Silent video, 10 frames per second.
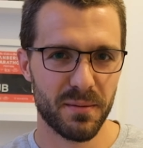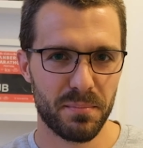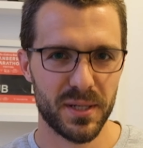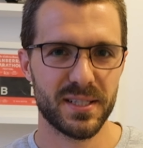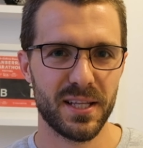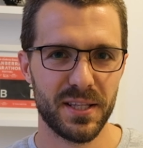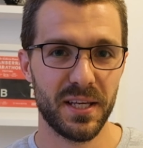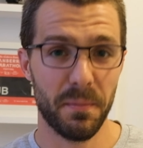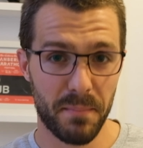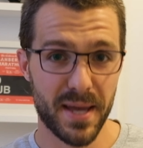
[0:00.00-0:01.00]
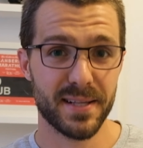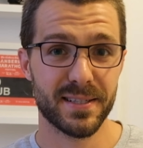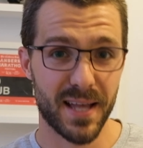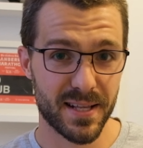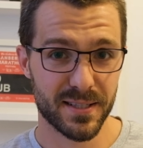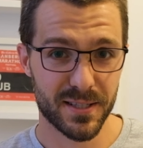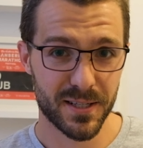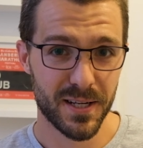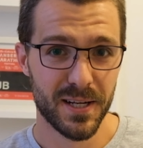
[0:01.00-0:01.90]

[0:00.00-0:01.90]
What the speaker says: I'm presenting make sense.